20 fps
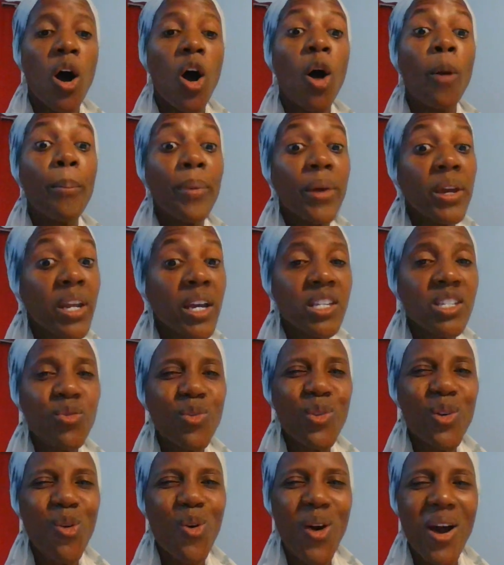Obedience
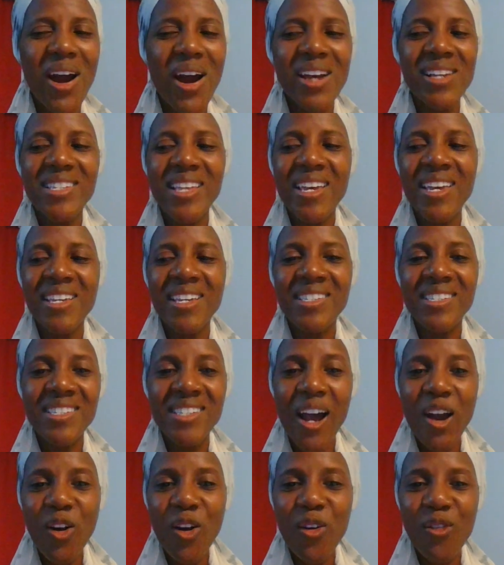requires a
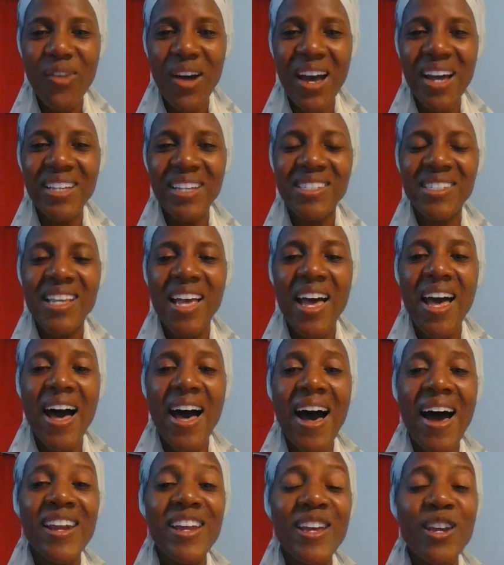sacrifice
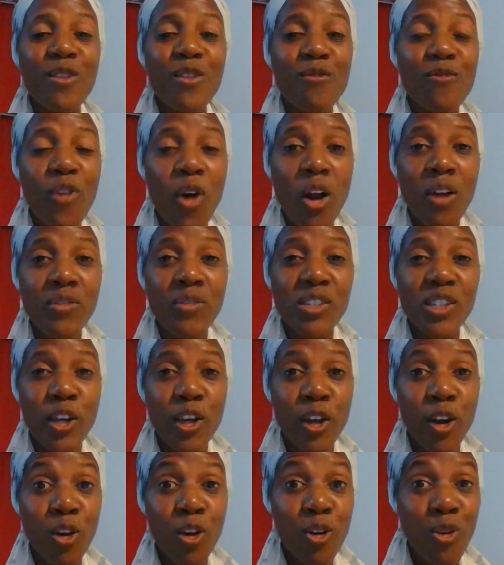and involves
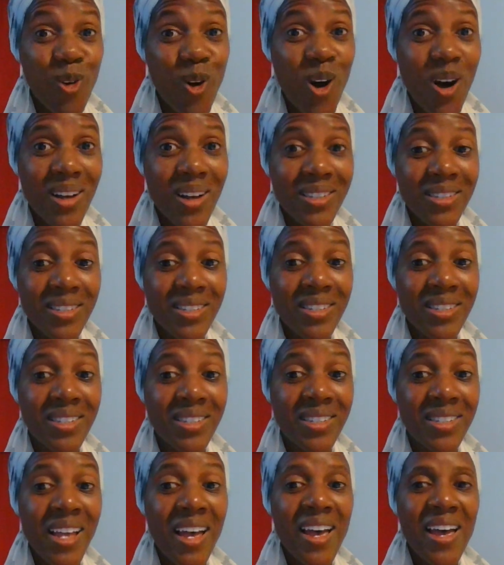a
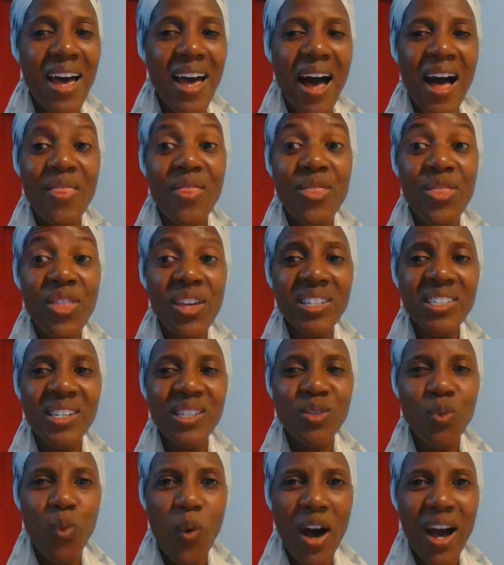cross. And this
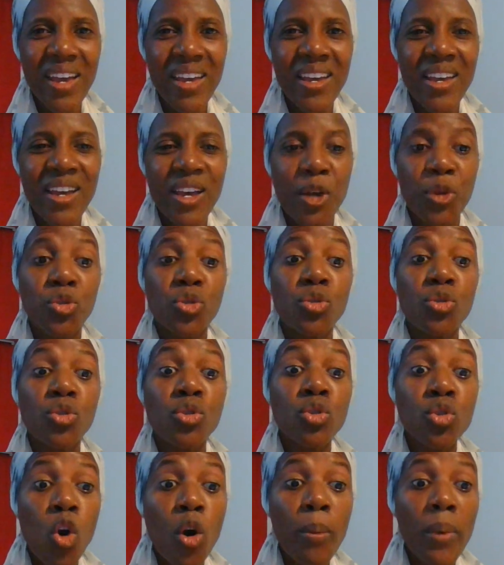is why
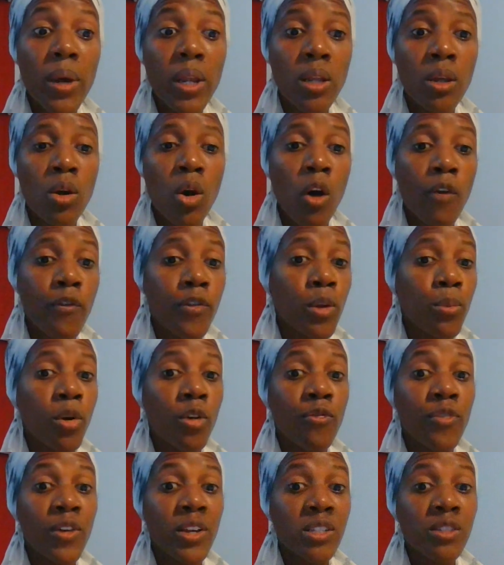so many of the
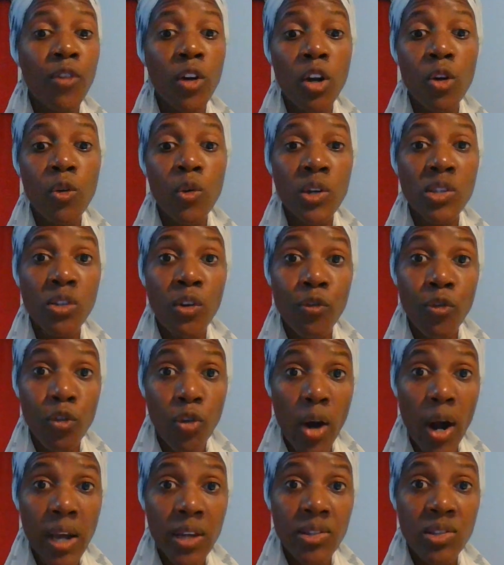professed followers of
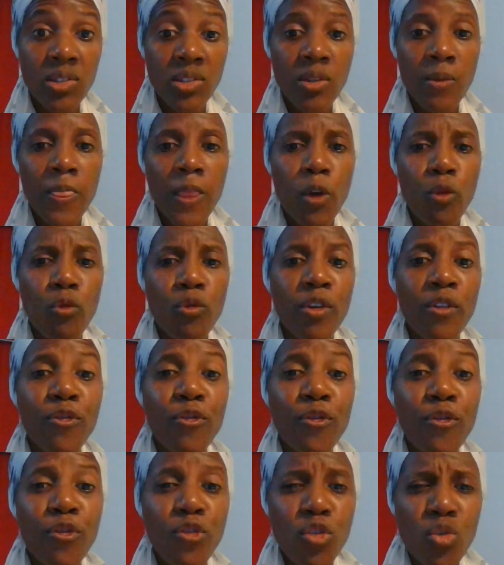Christ
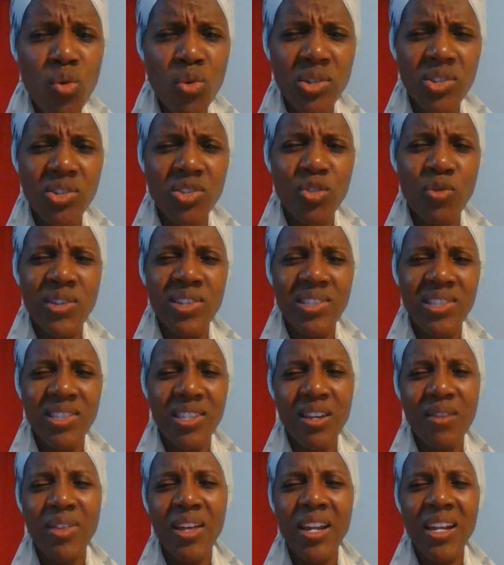refuse to
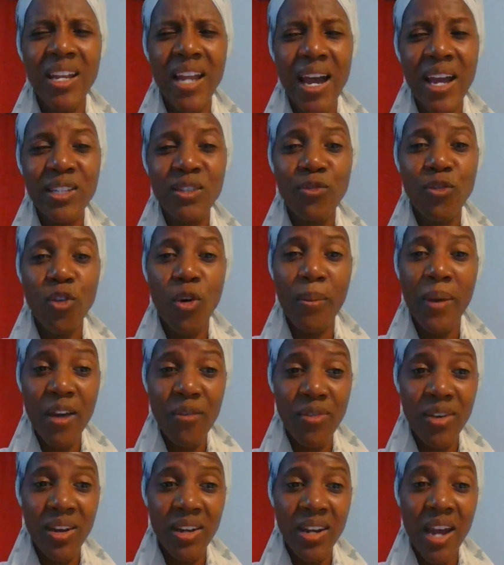receive the light from
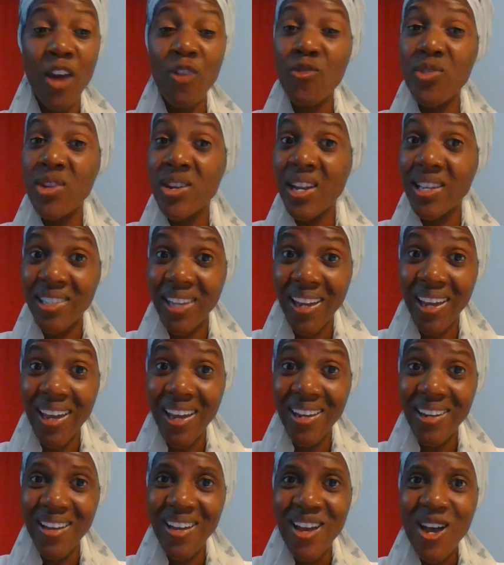heaven. I read that
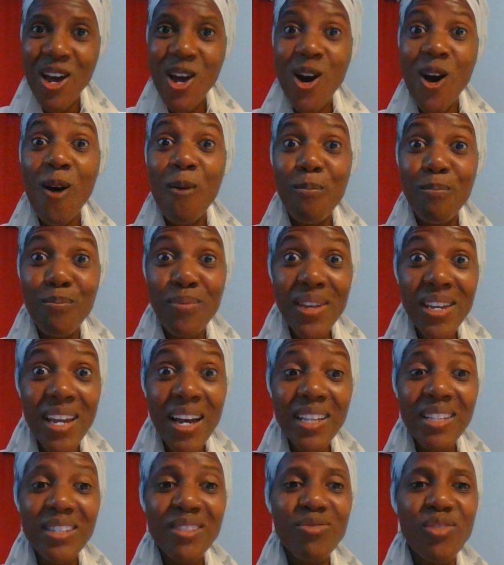again.
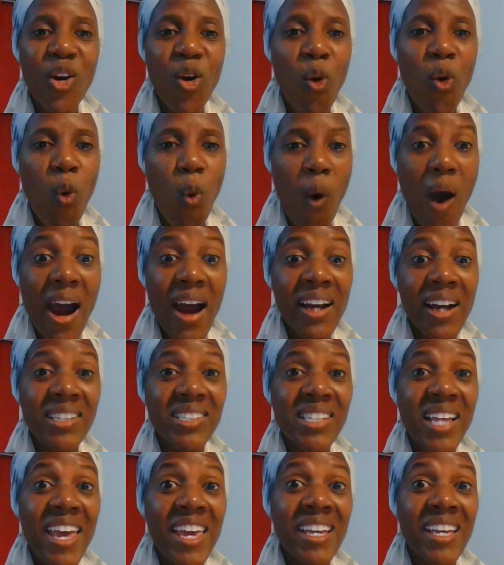Obedience
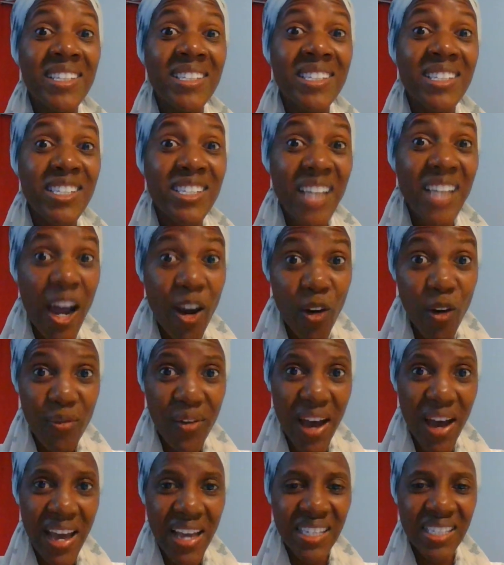requires a
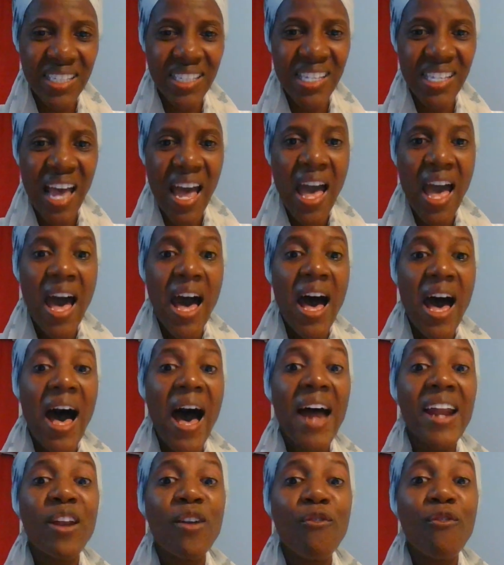sacrifice
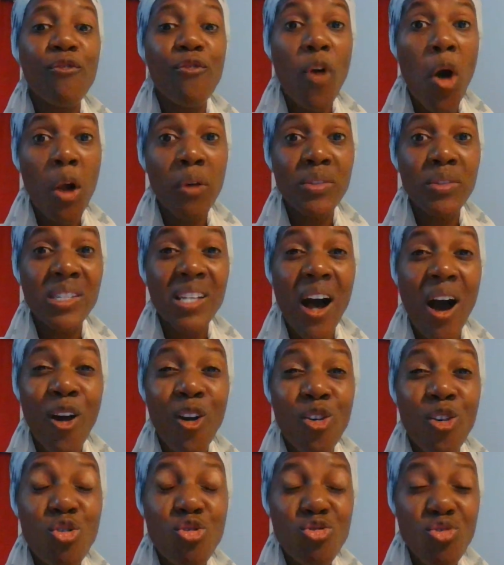and involves a
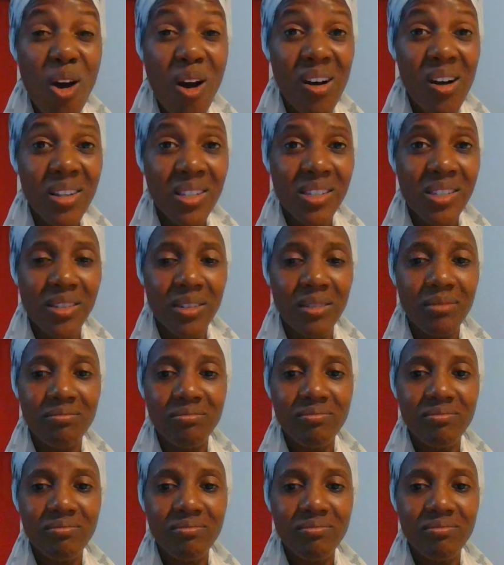cross.